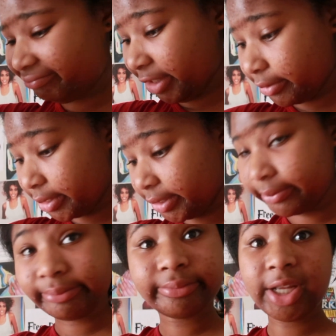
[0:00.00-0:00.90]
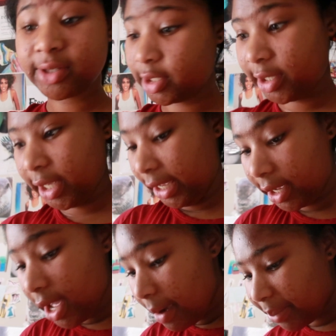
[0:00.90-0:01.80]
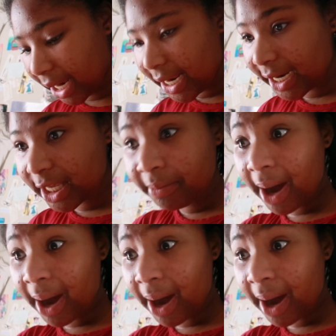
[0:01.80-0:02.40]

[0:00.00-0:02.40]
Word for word: that was it. That was literally it. But I had to keep